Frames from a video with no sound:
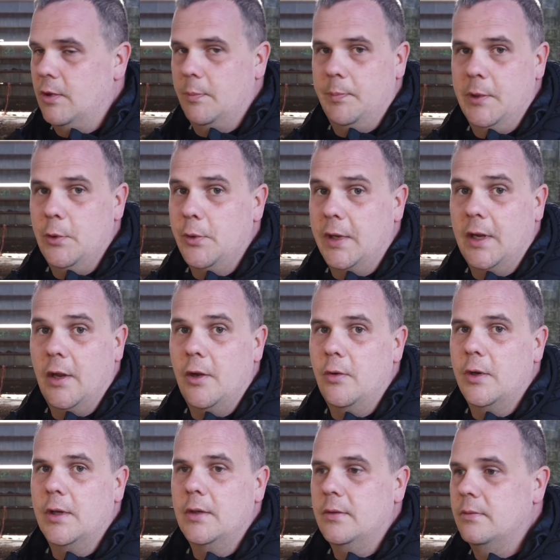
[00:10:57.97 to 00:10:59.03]
the building
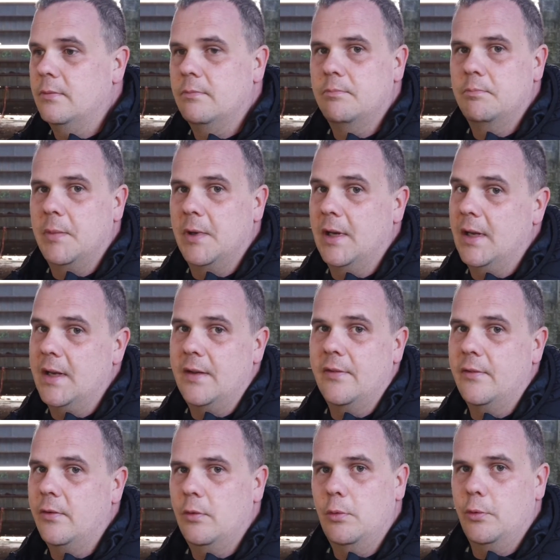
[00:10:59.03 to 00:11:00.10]
owner,
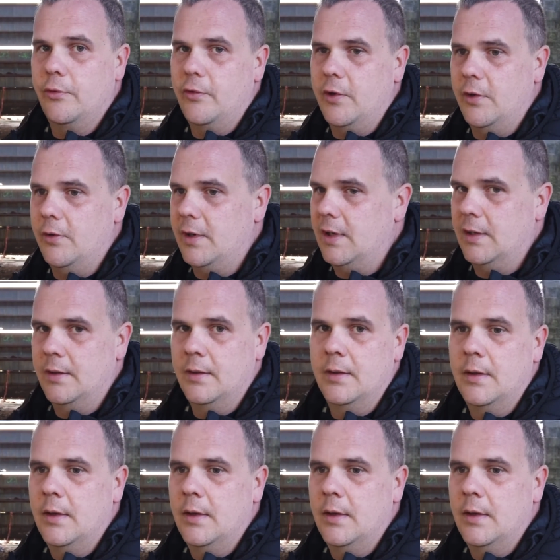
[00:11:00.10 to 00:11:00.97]
police or security.